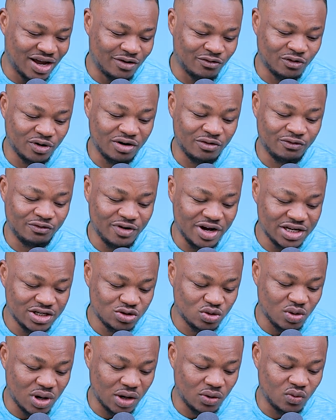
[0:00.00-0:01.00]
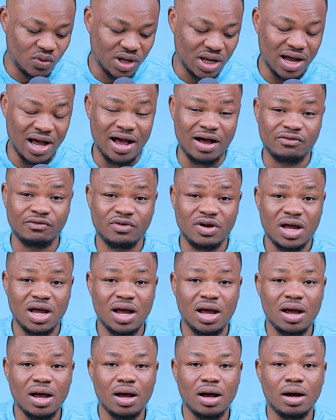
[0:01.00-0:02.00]
And for the first one, we have
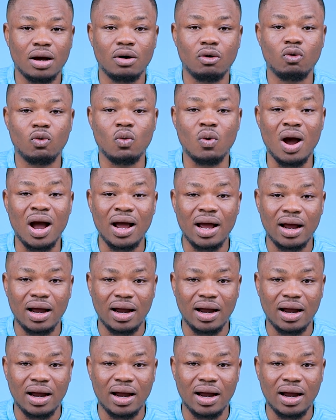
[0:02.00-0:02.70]
Onua.